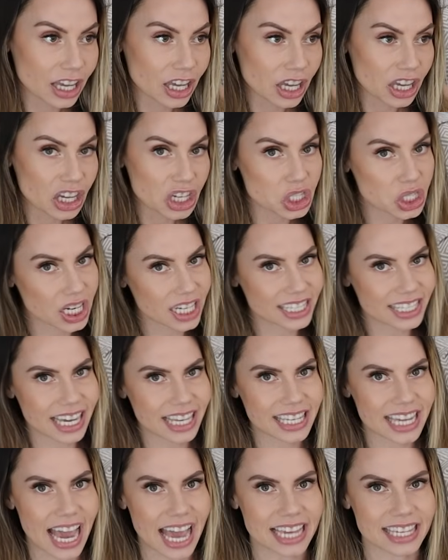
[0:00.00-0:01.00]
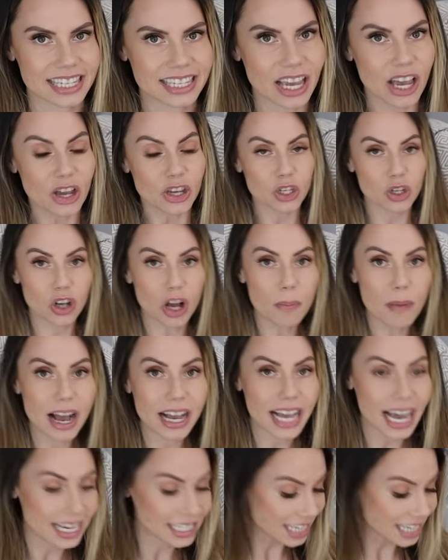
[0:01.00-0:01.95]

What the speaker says: She said yes. So come on, guys,